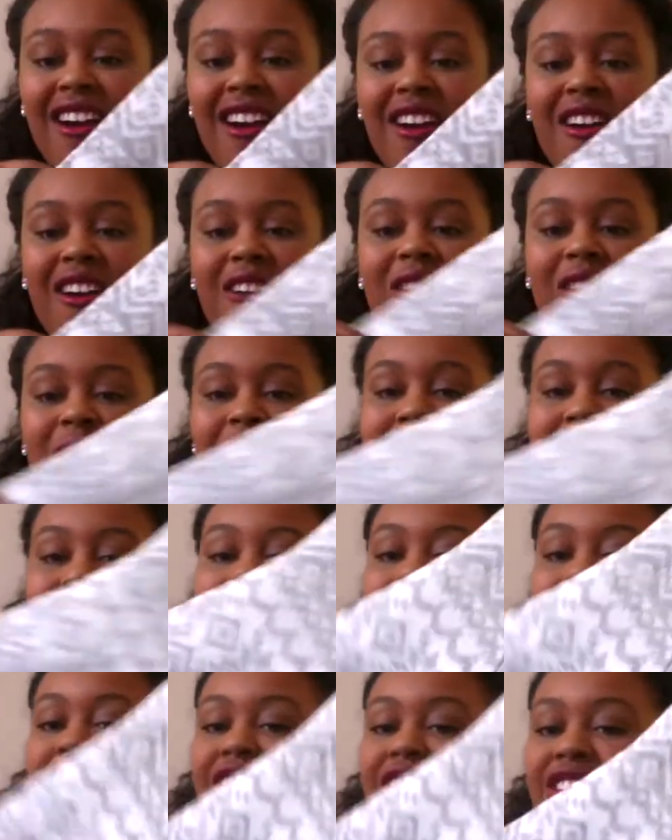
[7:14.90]
Oh my
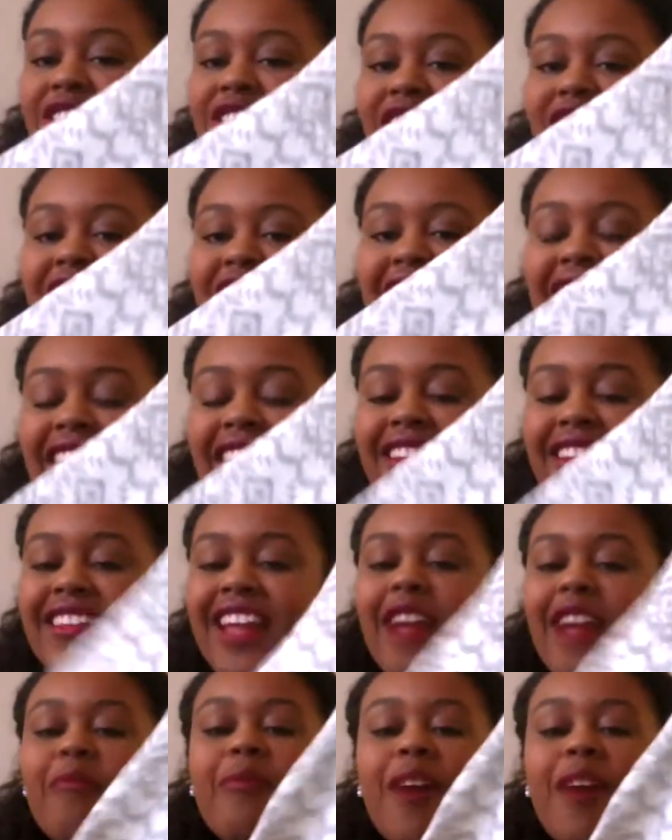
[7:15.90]
gosh. So your head
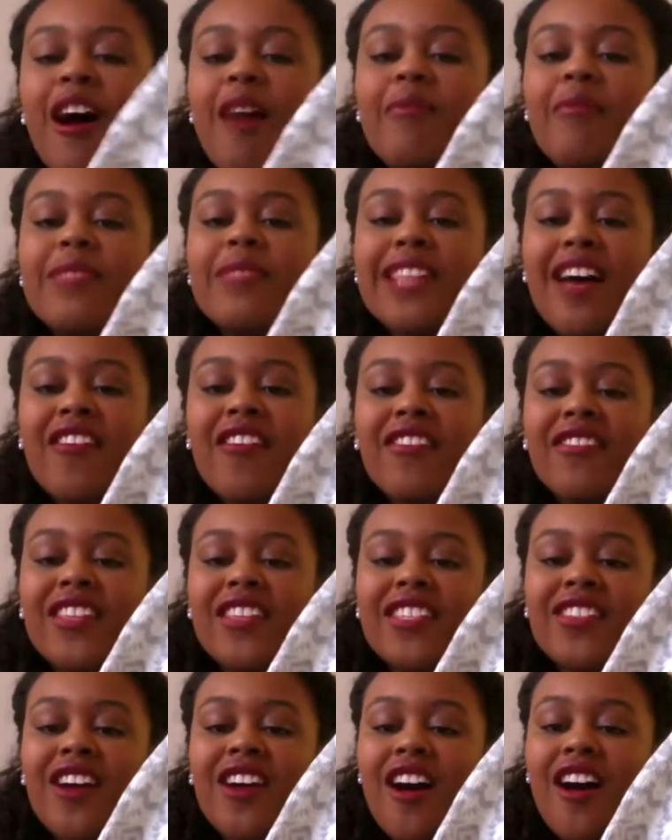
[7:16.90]
like pops out of
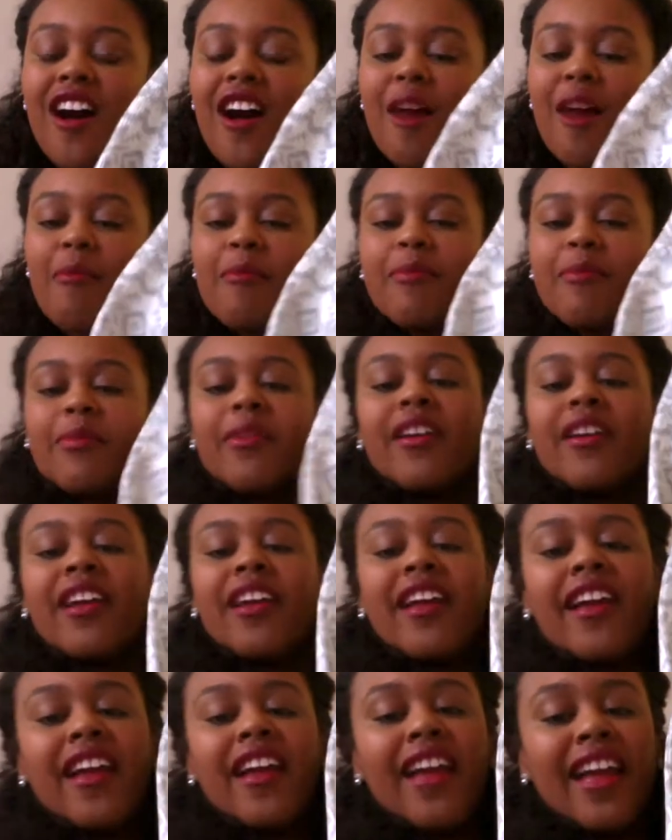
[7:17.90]
the top
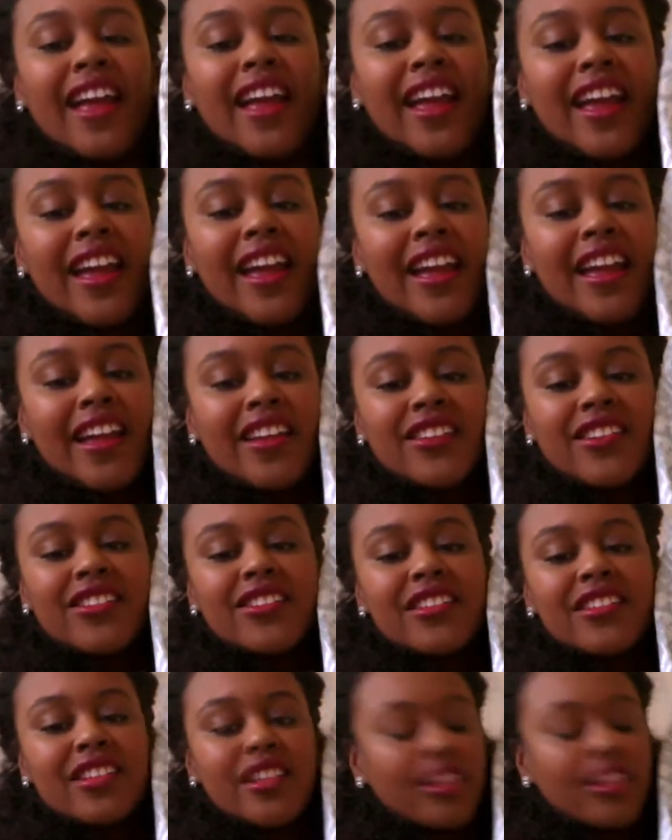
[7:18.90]

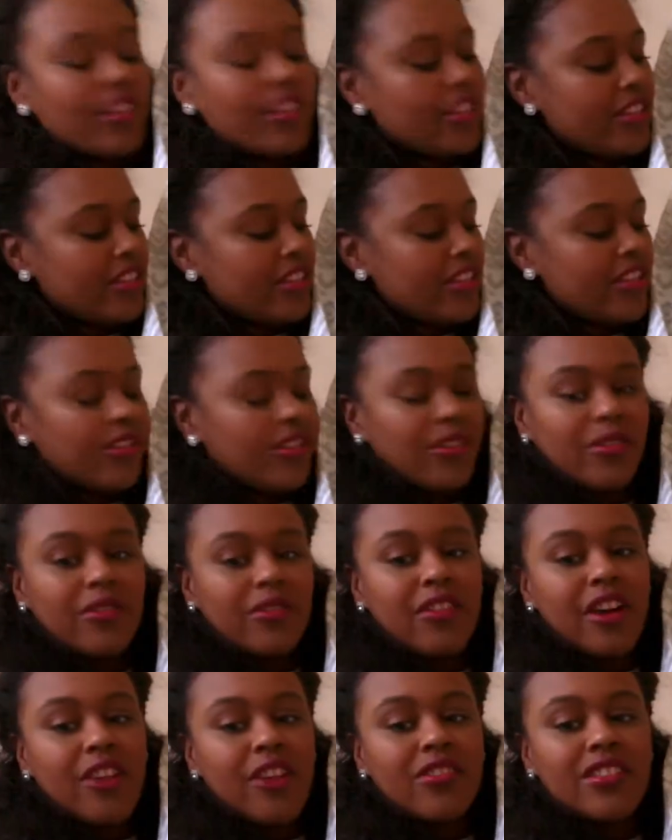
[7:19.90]
and you
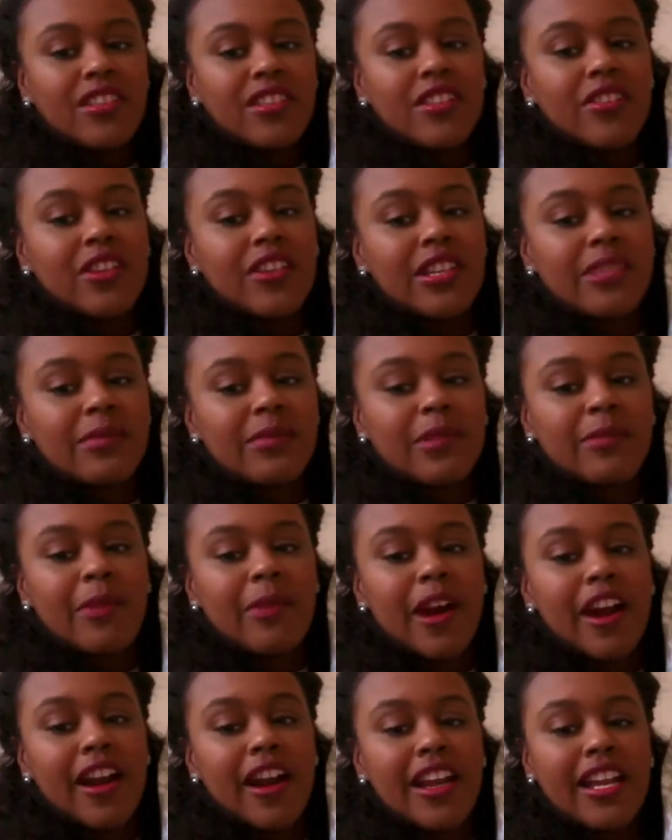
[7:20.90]
go to the Christmas
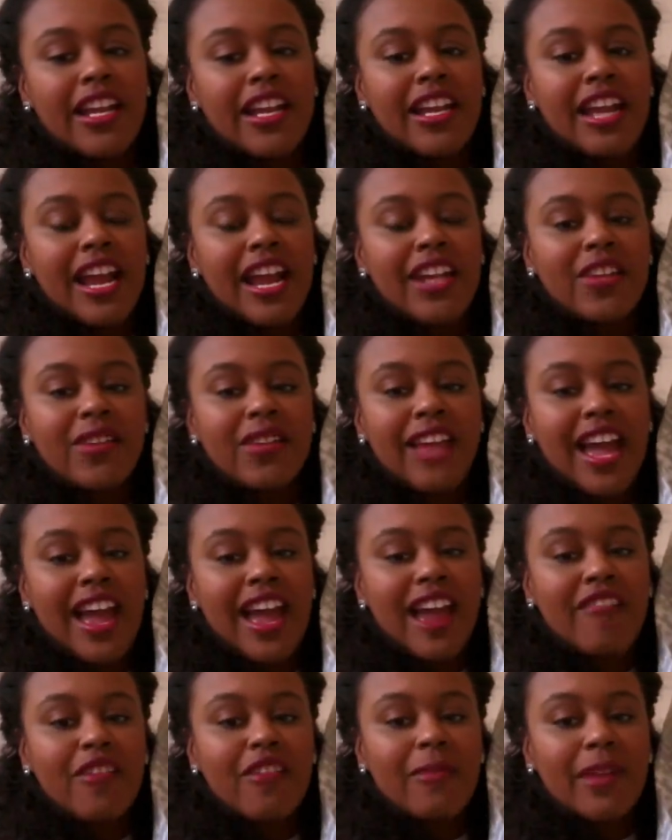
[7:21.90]
party and you get
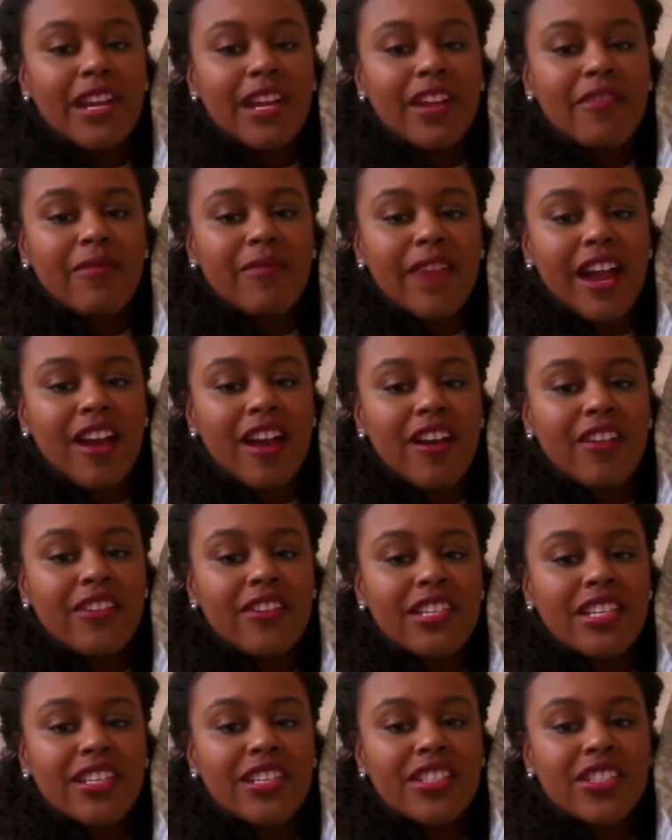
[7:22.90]
everybody
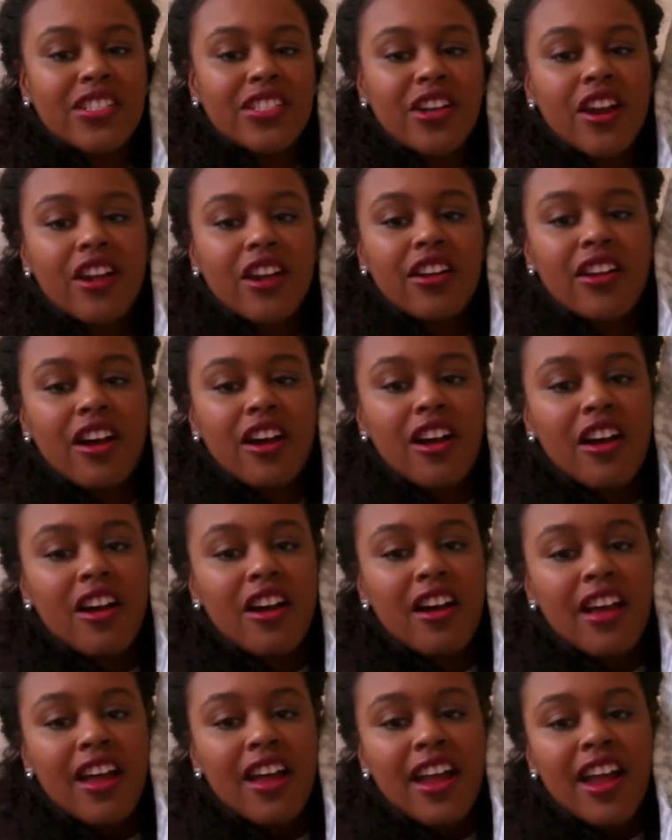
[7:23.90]
around in a
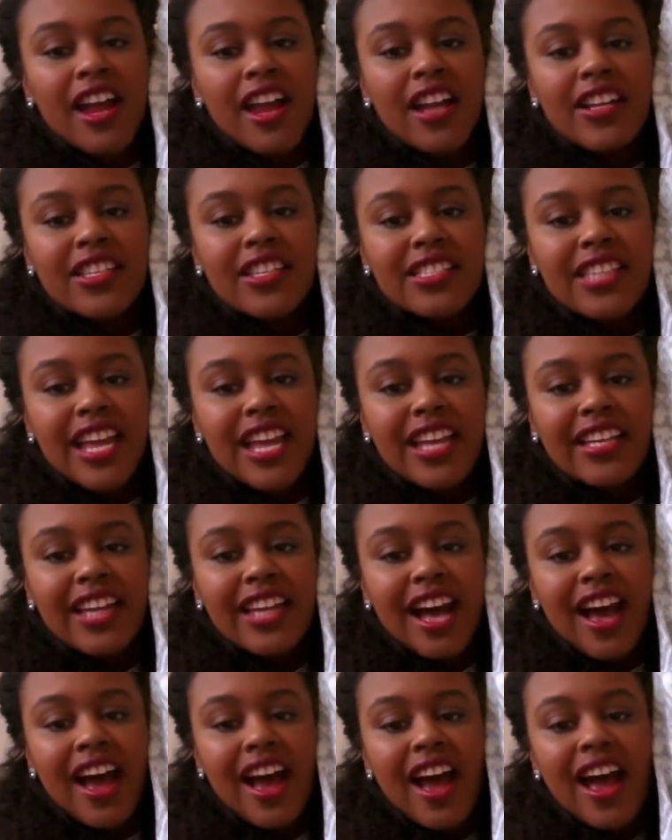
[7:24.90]
circle and you say,
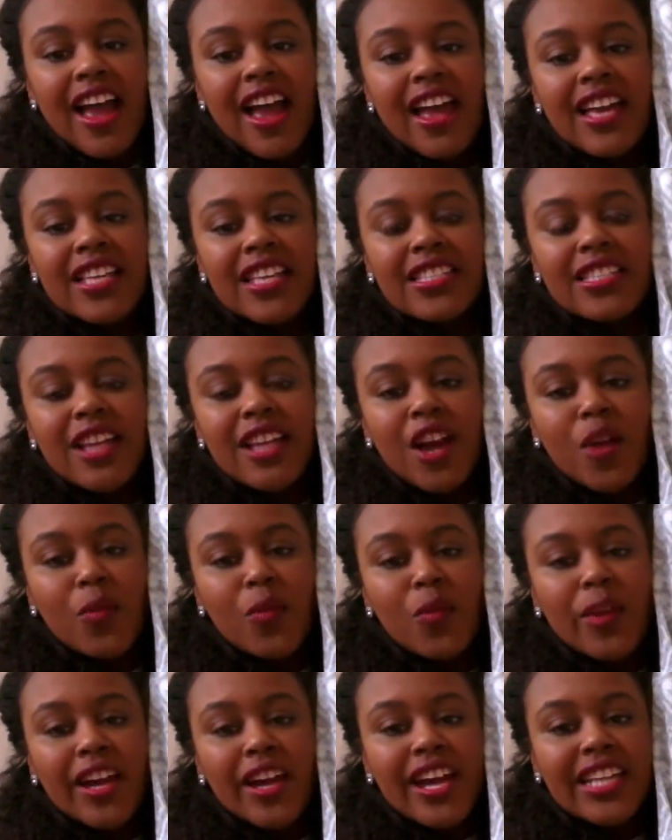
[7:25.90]
guys,
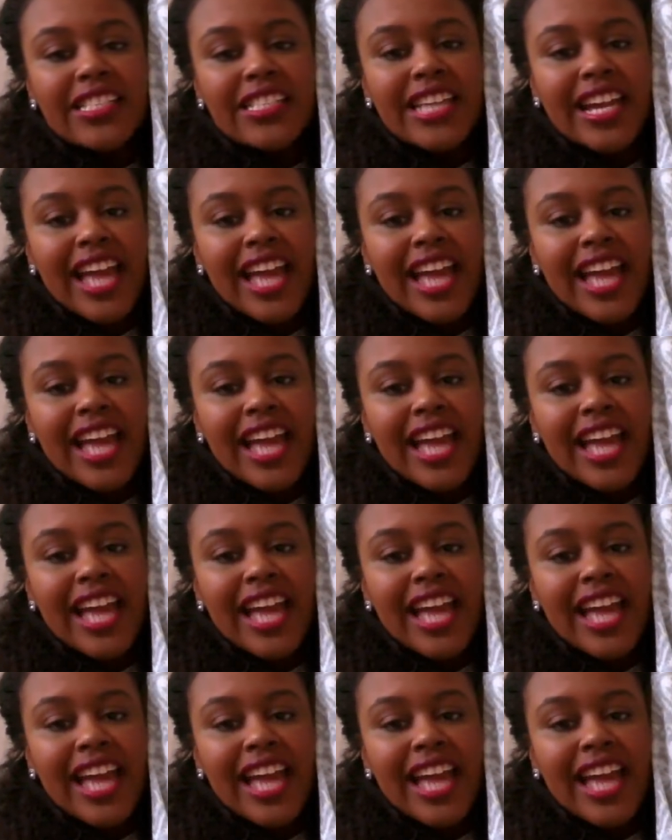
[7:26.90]
we gotta take an